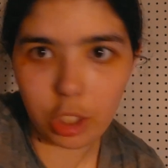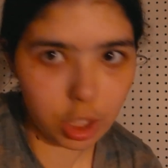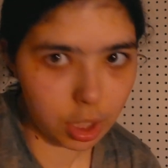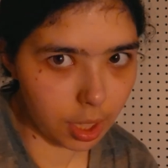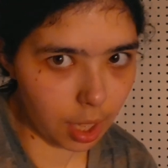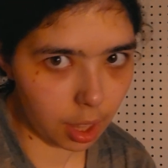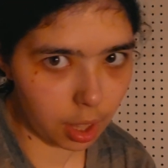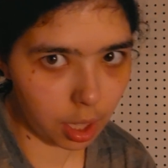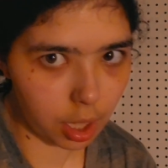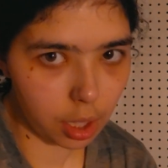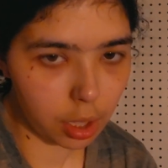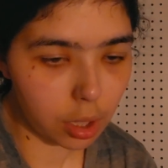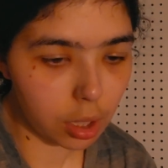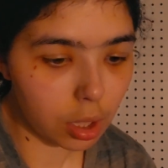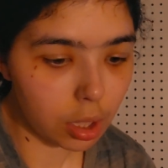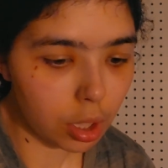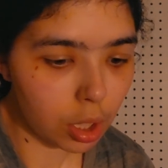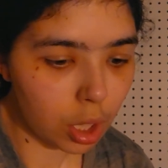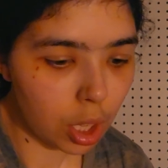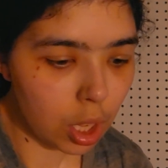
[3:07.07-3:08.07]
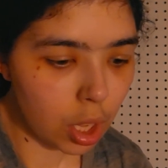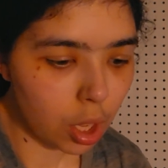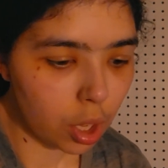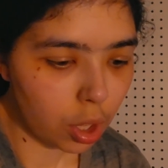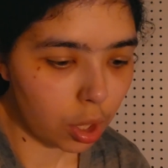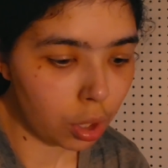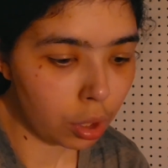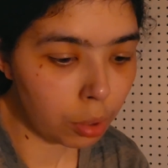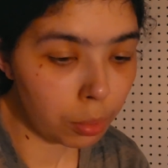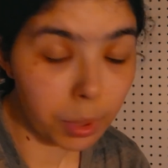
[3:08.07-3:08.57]
Gisela,
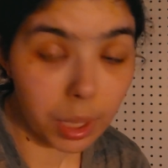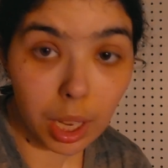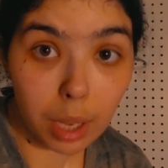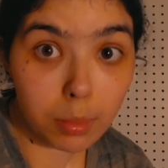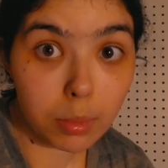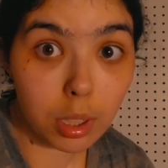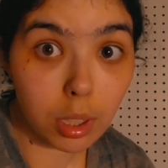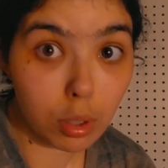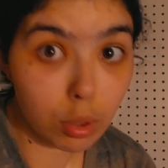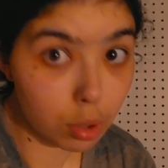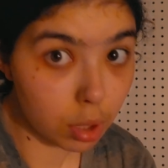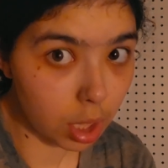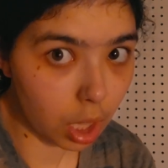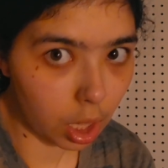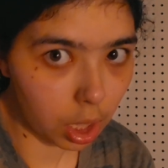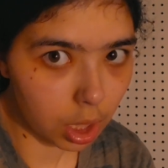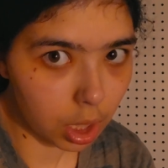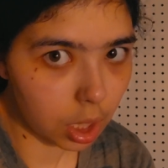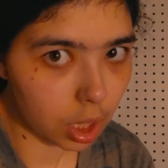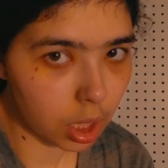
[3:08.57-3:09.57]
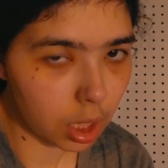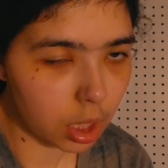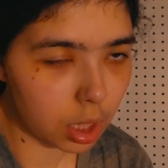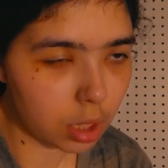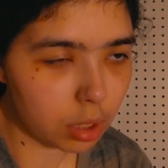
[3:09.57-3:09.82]
who becomes a Rusalka.